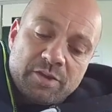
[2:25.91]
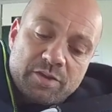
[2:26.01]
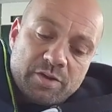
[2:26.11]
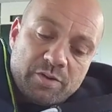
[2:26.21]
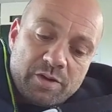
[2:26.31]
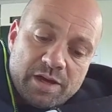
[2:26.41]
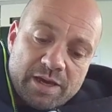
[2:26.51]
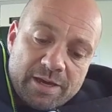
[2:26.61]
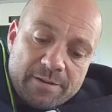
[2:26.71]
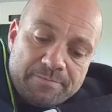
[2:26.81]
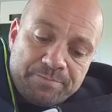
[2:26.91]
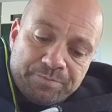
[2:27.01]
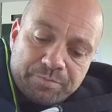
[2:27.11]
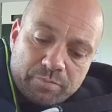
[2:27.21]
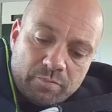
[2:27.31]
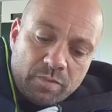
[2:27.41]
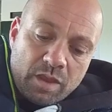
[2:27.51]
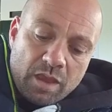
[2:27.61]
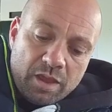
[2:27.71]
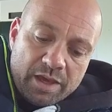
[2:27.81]
So um,
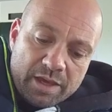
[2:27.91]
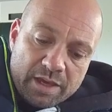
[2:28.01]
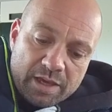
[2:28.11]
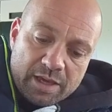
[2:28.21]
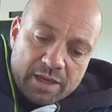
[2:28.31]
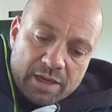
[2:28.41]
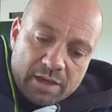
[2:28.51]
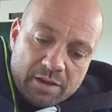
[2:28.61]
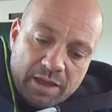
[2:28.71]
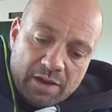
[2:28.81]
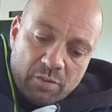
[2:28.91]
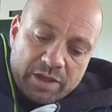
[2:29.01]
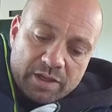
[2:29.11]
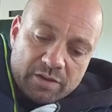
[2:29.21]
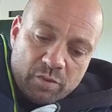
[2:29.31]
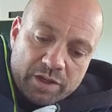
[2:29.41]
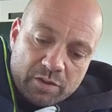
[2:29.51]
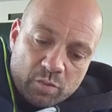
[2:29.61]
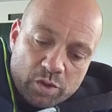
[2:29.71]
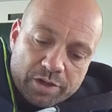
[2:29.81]
uh, yeah, we can we
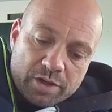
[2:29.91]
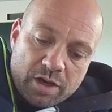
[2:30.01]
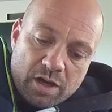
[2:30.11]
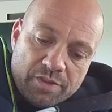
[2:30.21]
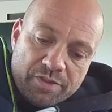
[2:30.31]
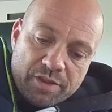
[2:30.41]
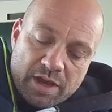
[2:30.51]
can work on.